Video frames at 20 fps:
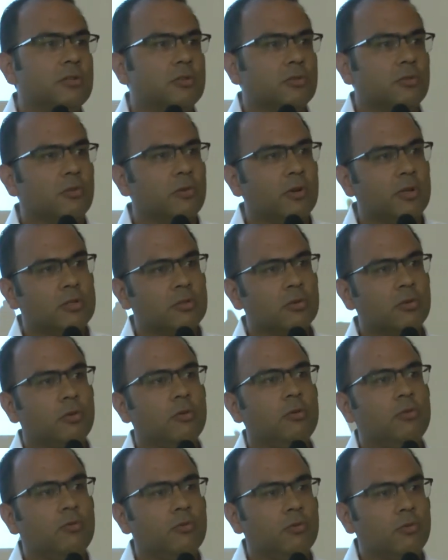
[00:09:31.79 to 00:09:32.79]
so it's
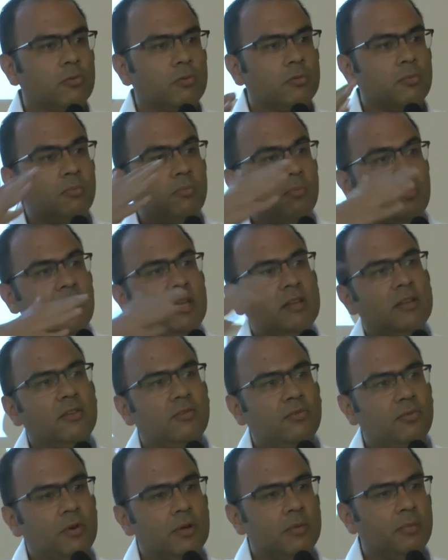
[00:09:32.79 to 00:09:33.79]
good to meet
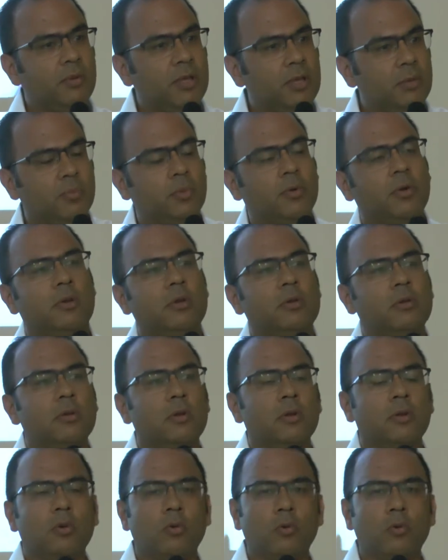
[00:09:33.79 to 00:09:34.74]
different people